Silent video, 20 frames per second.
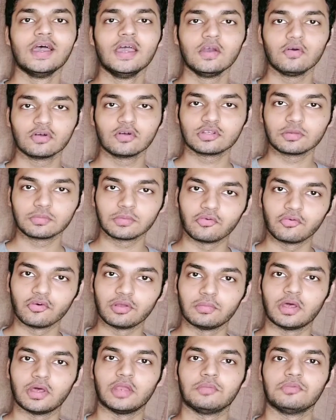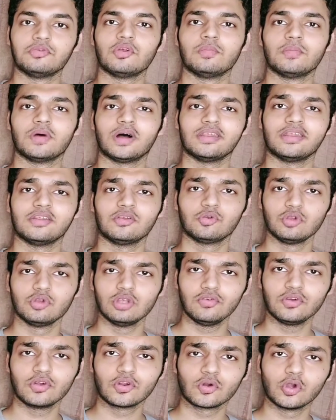Hey, what's up everyone, my name is Rahman and today we